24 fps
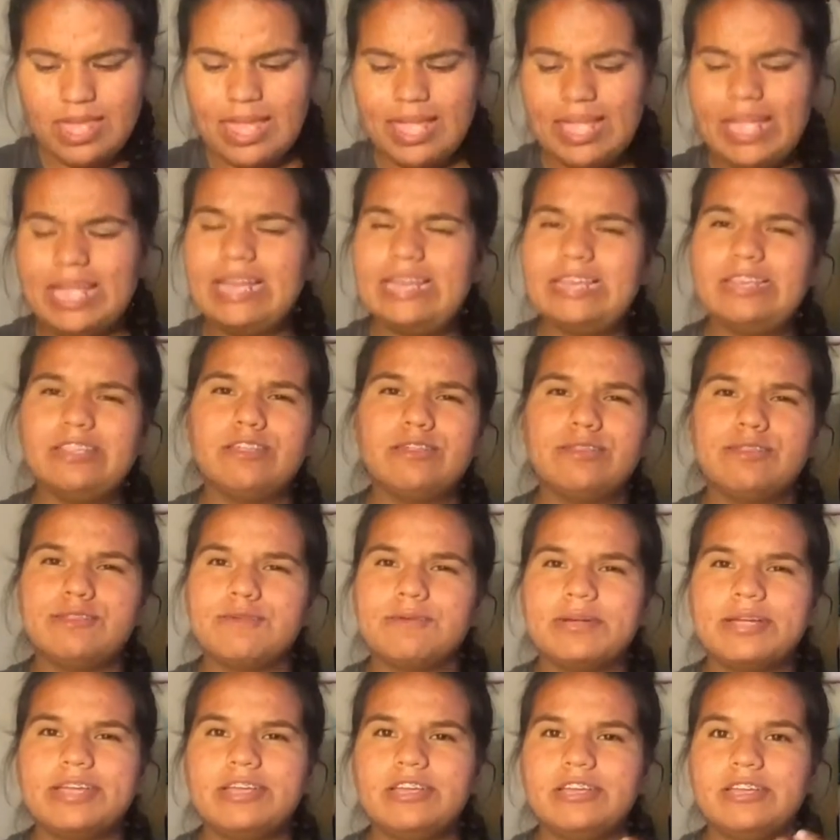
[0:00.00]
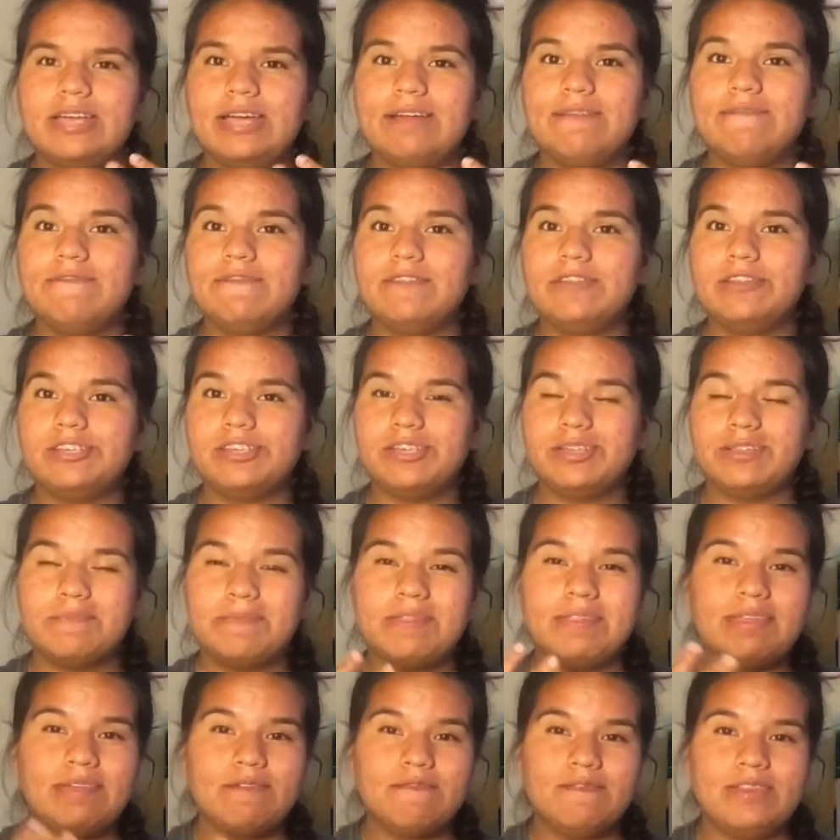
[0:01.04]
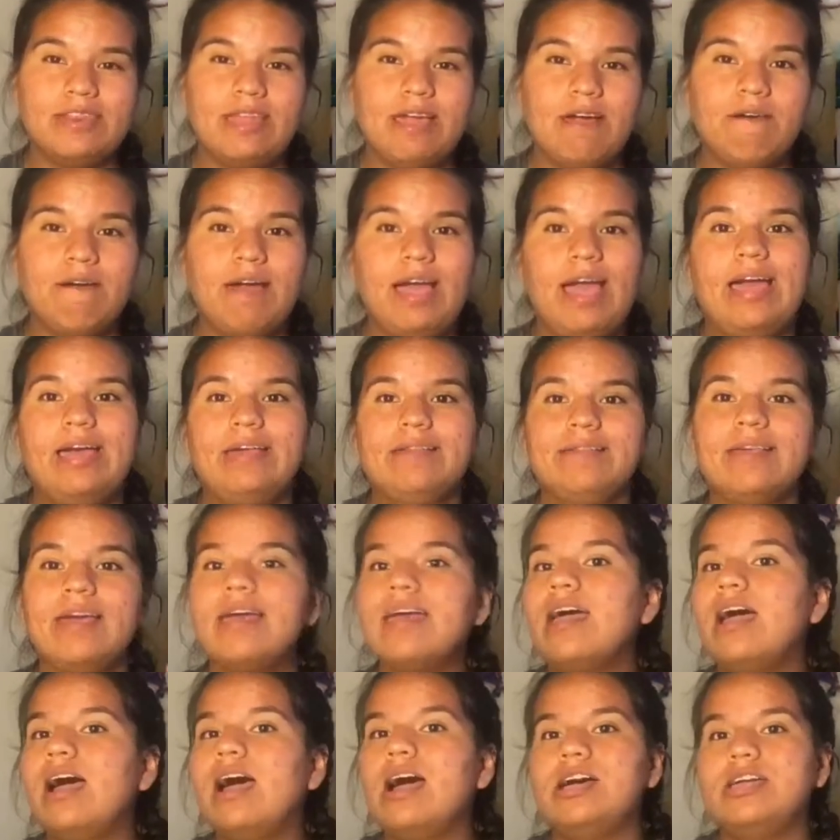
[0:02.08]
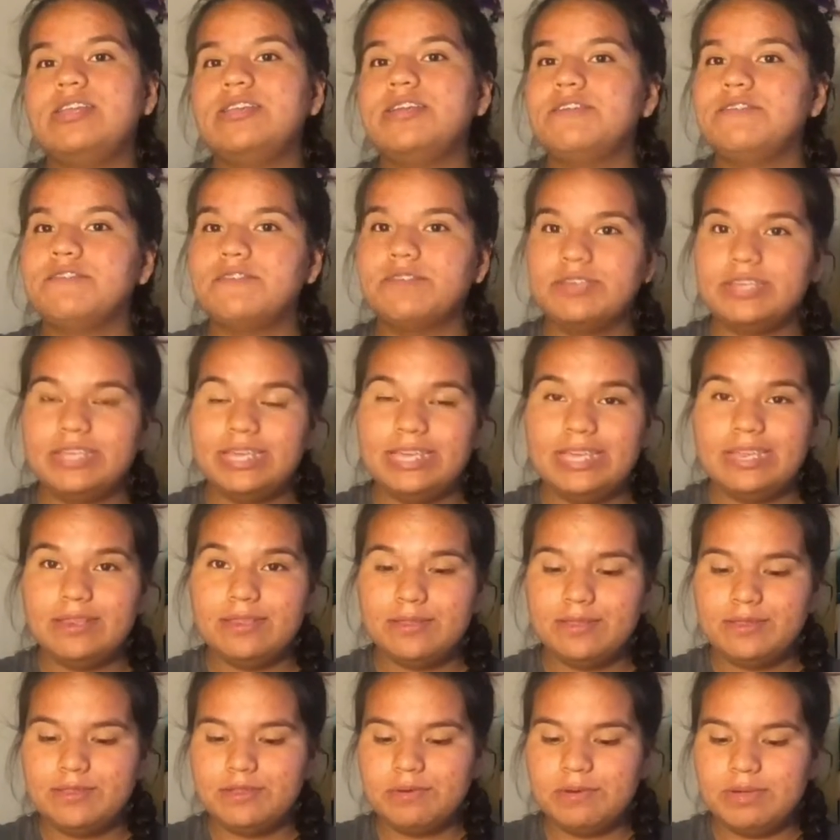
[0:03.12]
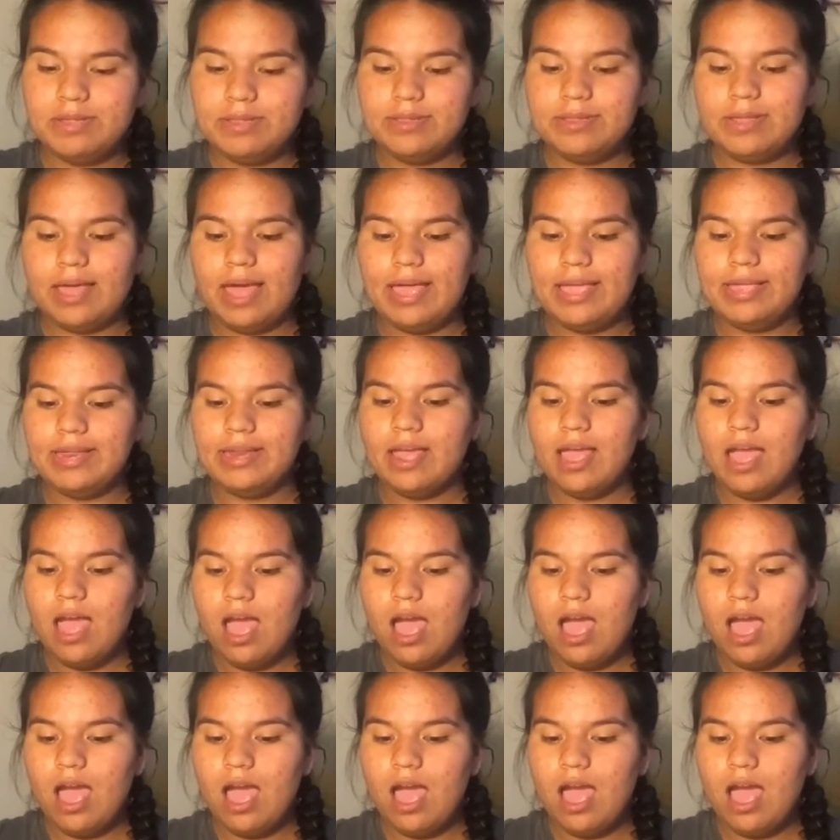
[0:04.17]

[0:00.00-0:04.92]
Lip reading: And the story could have just been given out as another teen suicide.